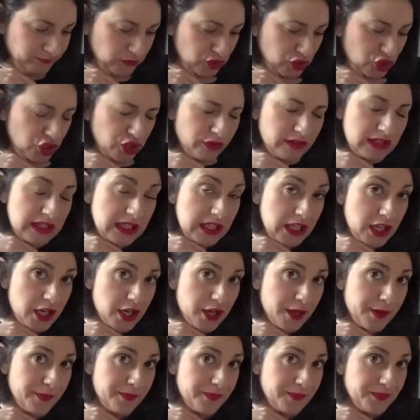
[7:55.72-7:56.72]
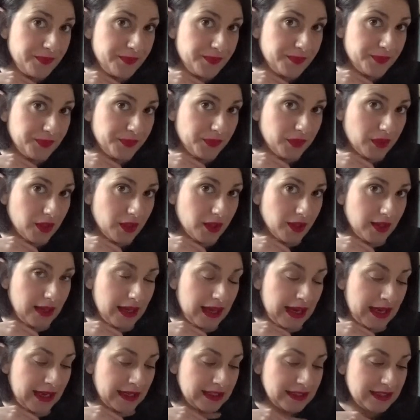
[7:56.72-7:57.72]
during the year.
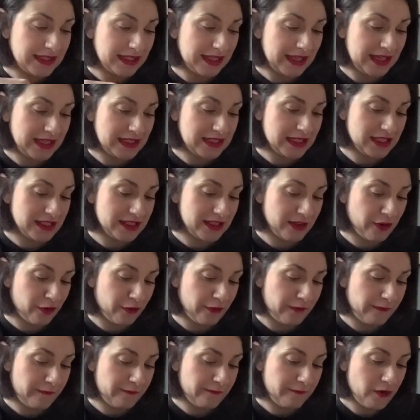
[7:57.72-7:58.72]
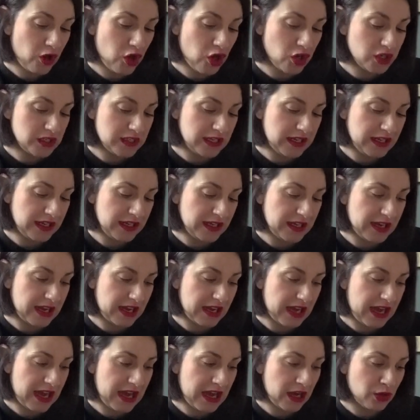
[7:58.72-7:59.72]
And it is a 14
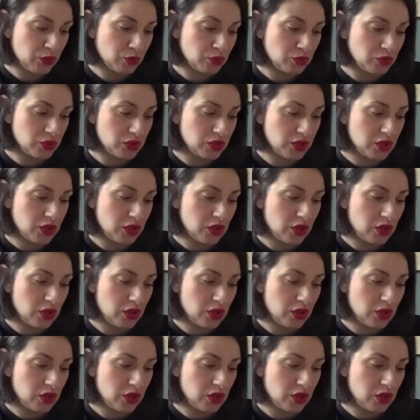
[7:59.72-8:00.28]
count